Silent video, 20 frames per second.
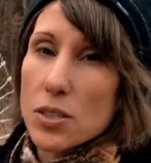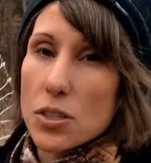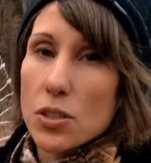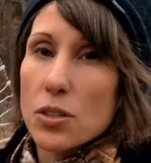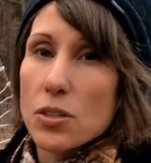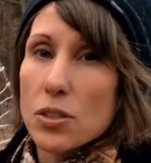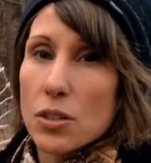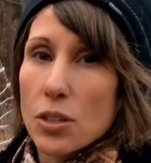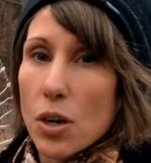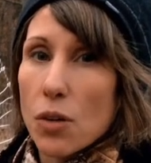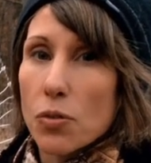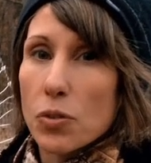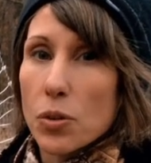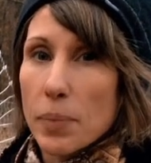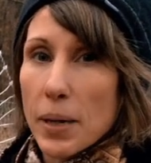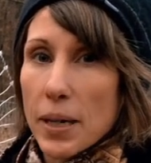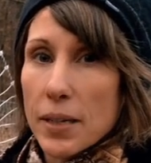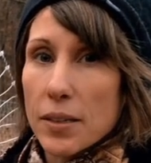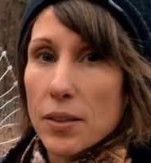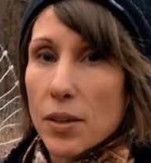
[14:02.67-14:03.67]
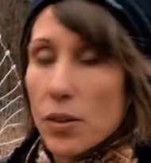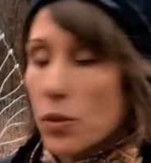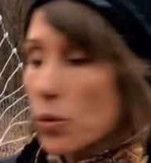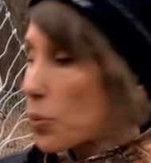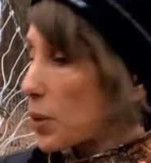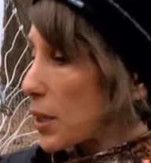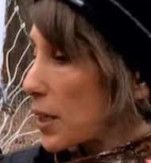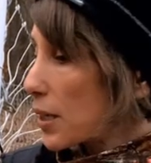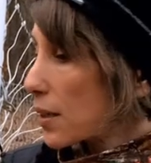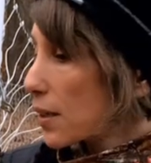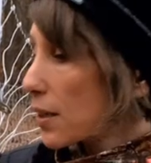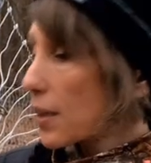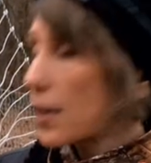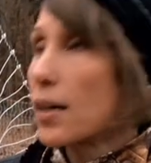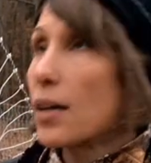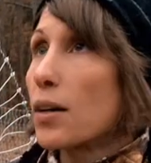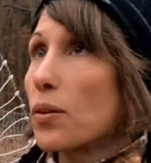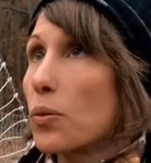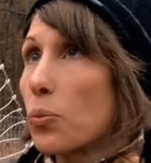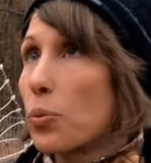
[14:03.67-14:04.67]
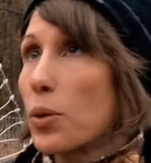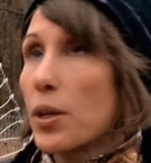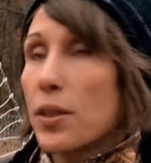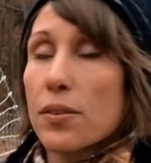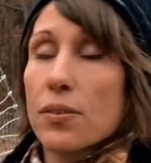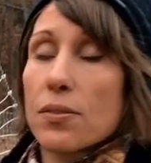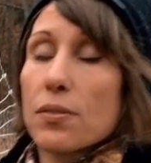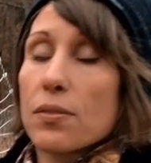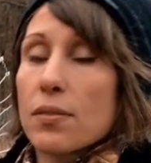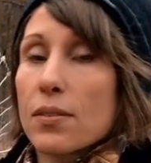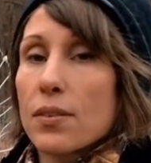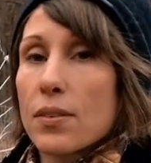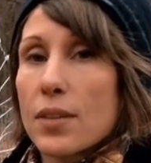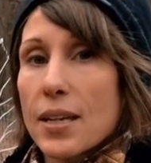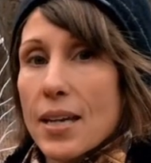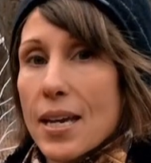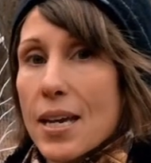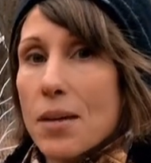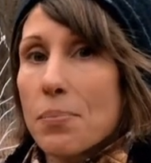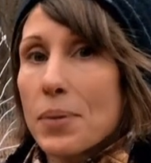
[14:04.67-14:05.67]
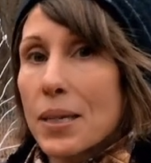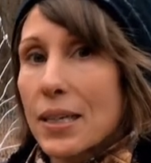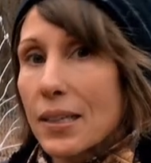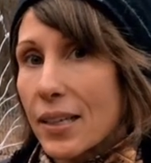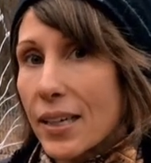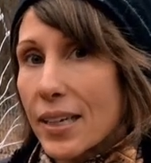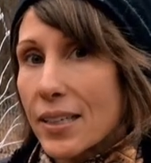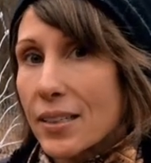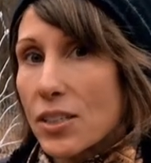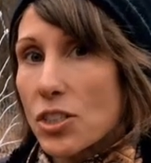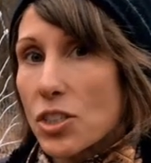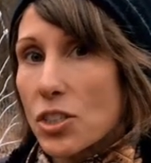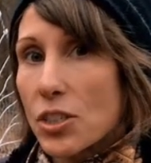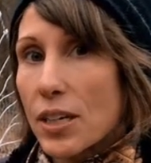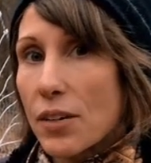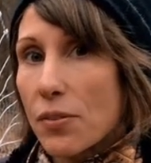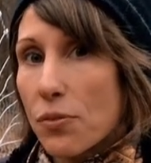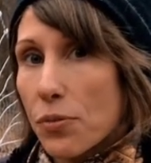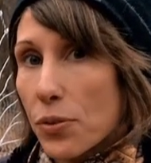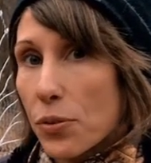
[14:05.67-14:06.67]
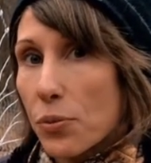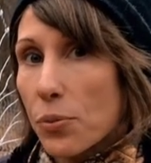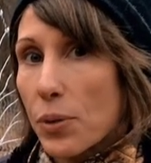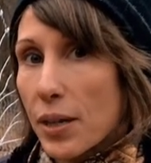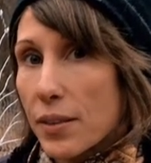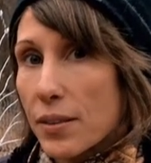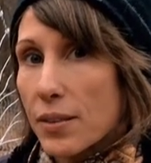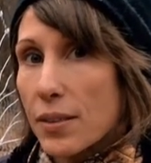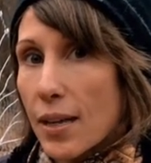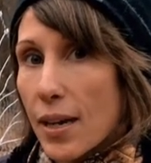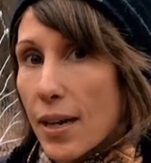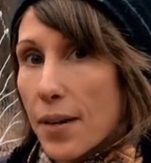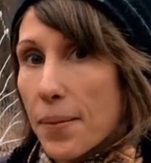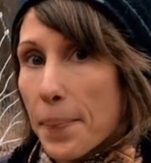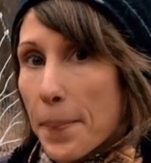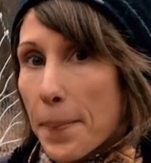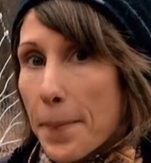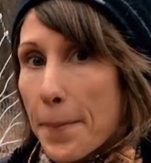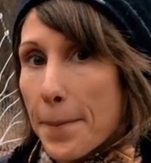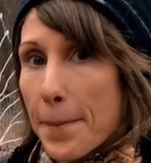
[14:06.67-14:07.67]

then it's good to go for about another week with the ambient light that you get throughout the day.